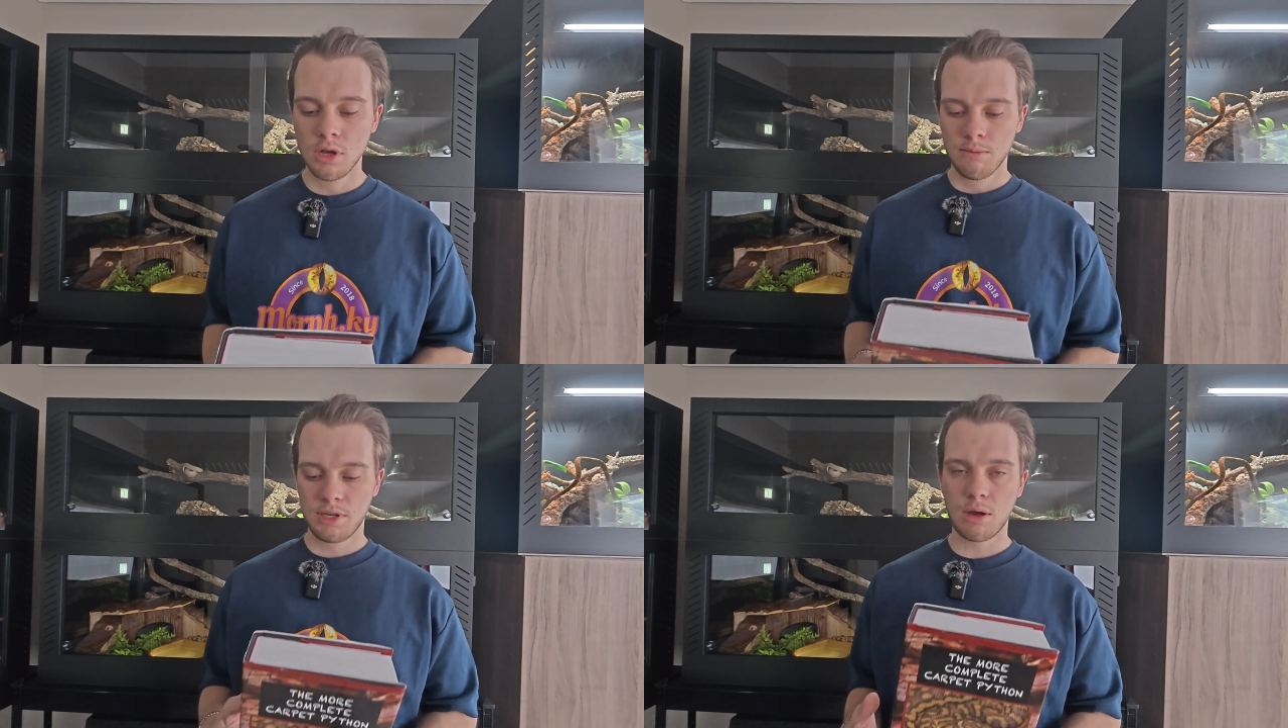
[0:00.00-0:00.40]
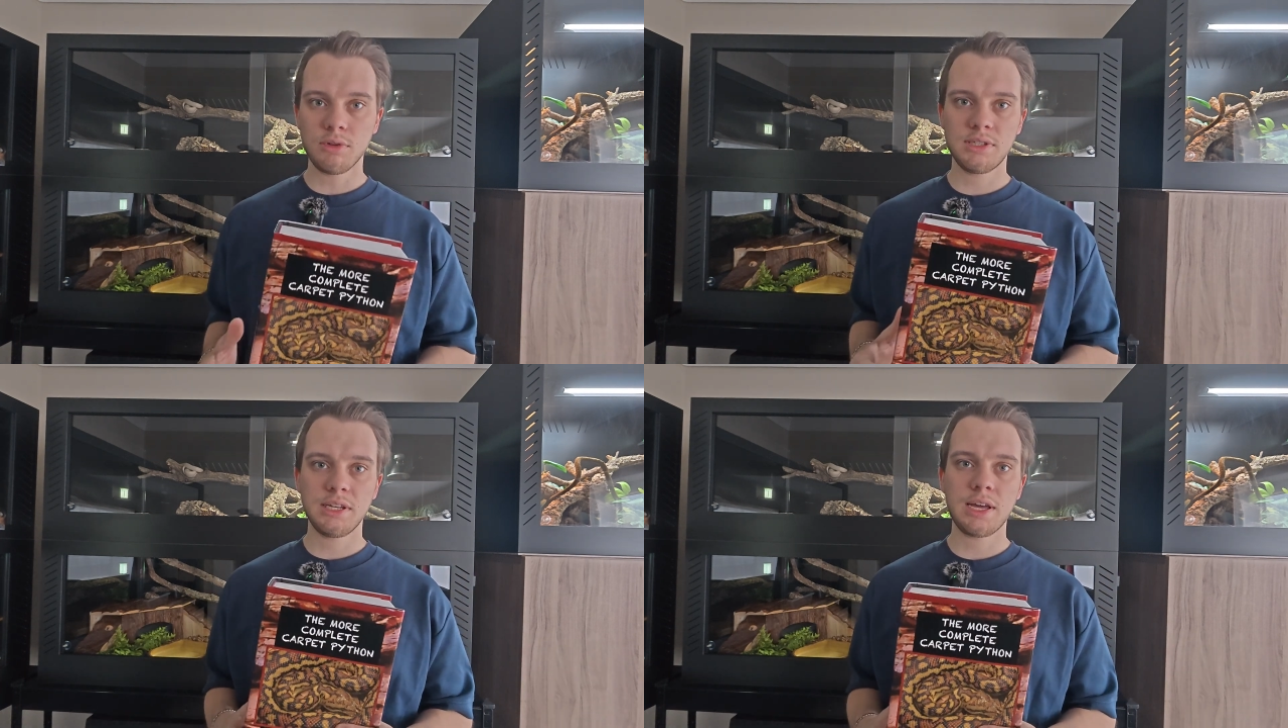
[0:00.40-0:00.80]
But I
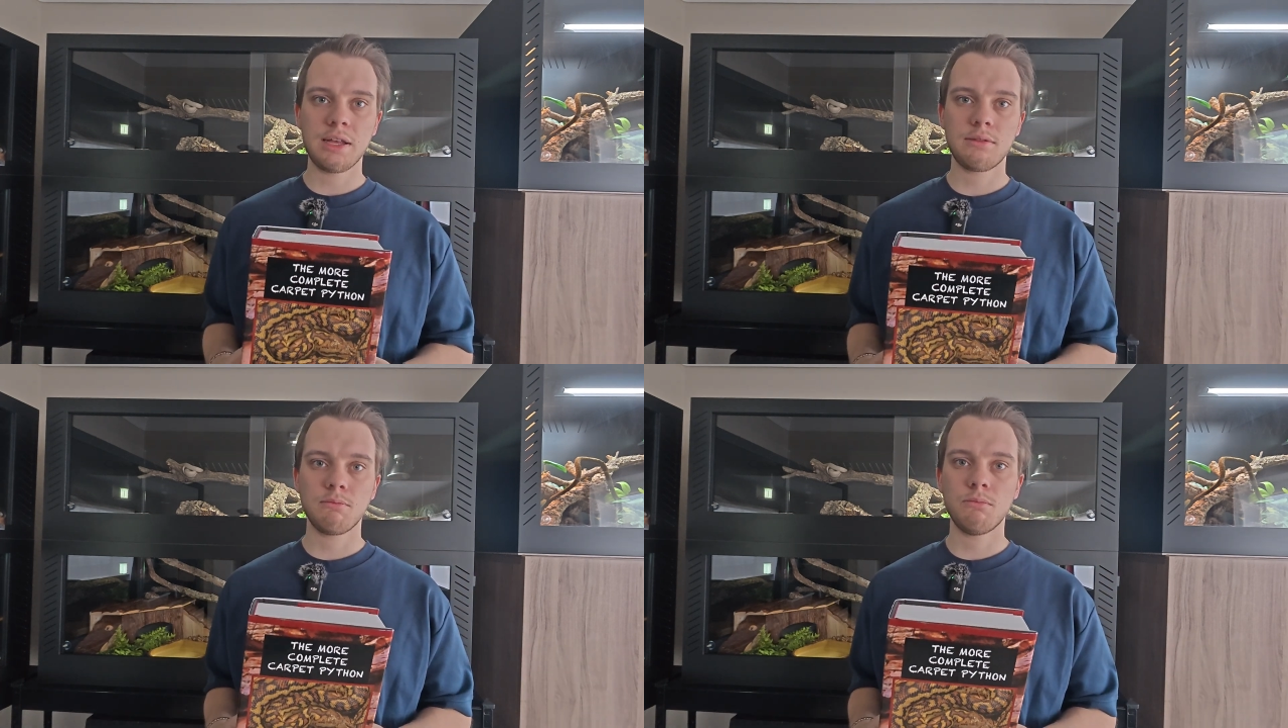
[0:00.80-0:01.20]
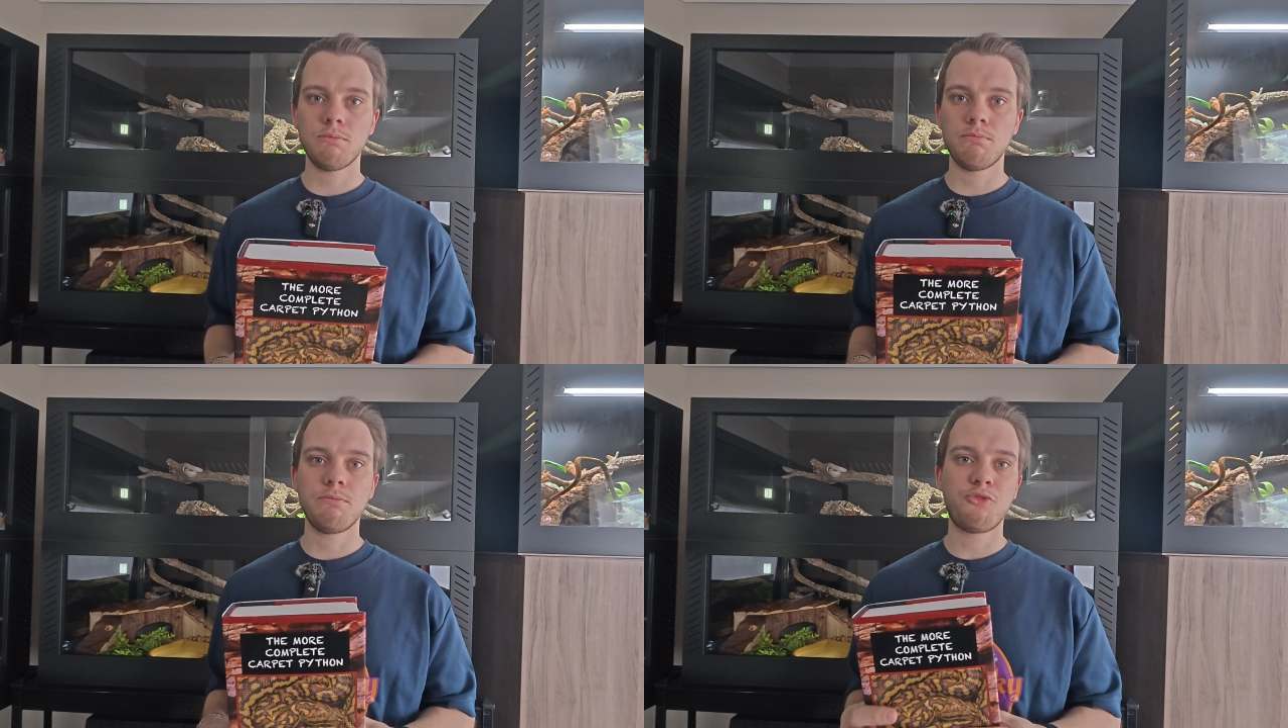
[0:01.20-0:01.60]
will say that
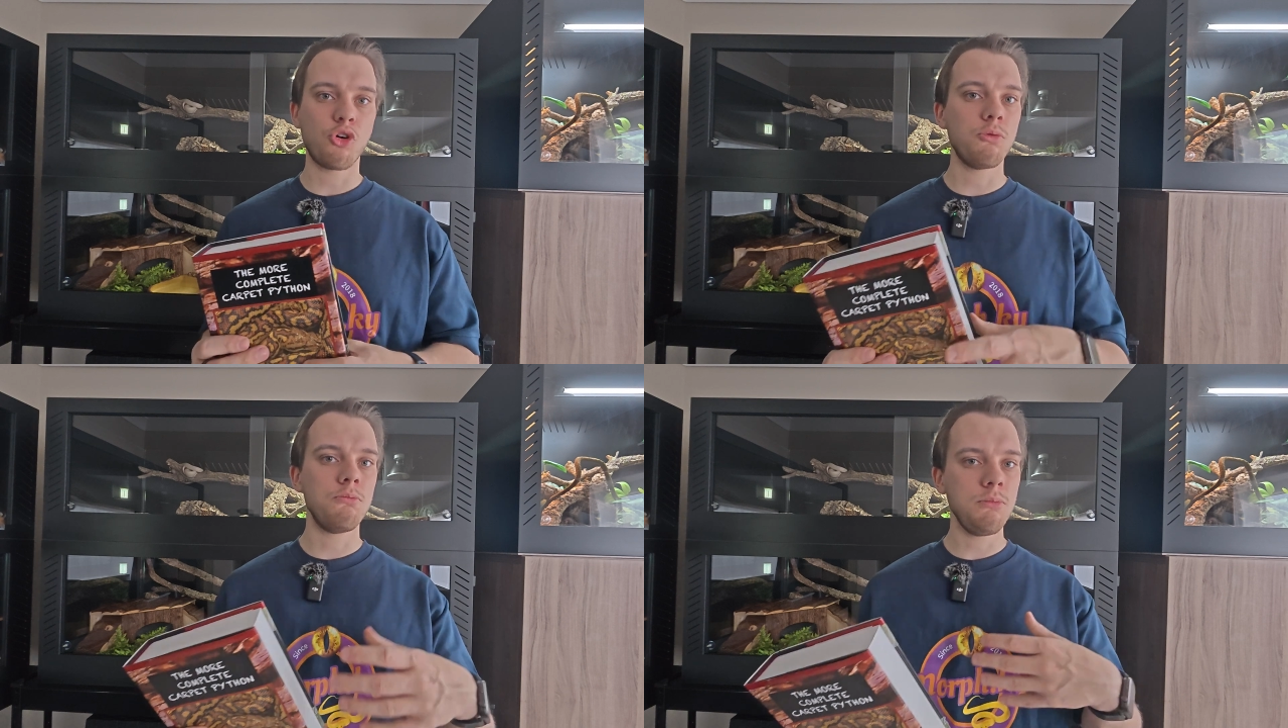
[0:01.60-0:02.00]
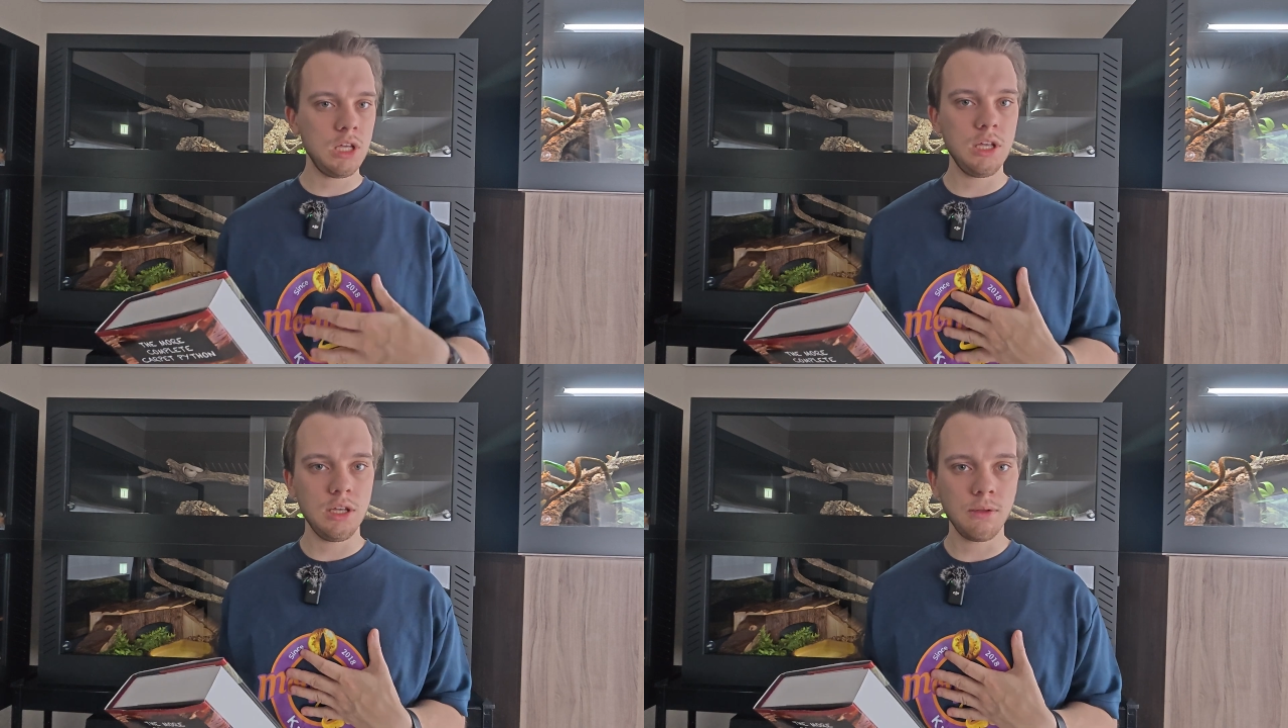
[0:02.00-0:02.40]
for
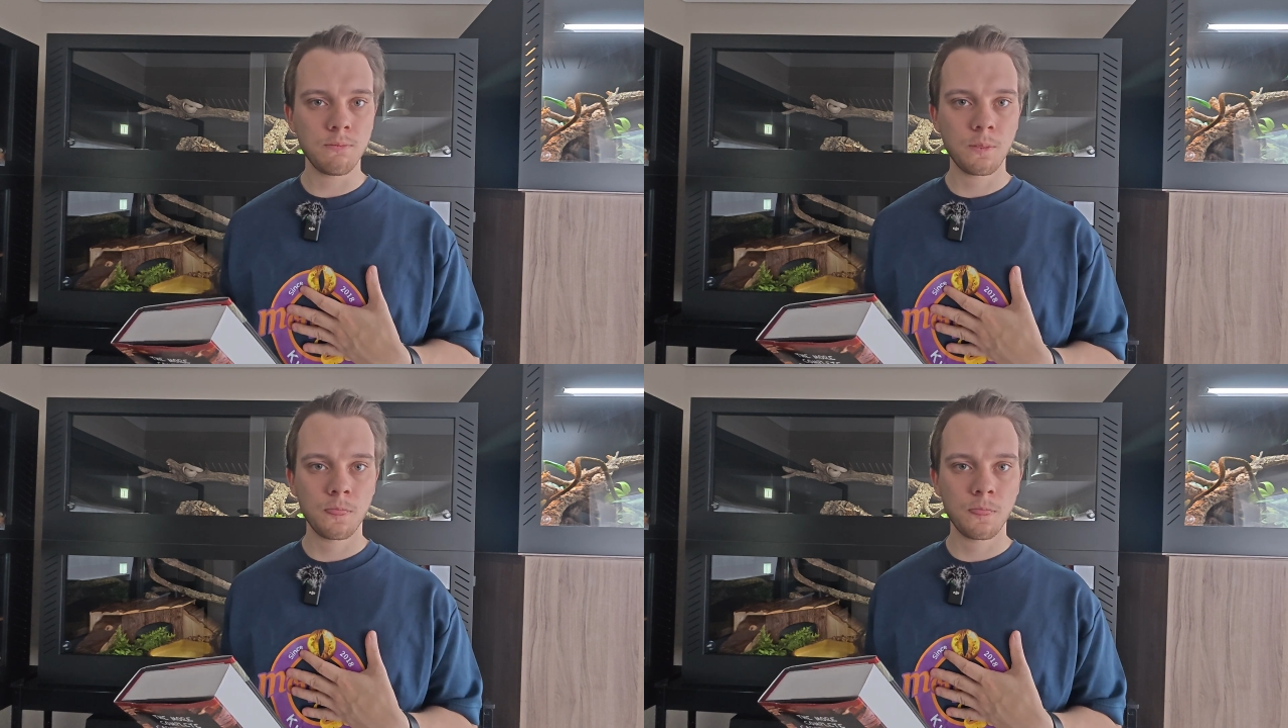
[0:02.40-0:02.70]
me,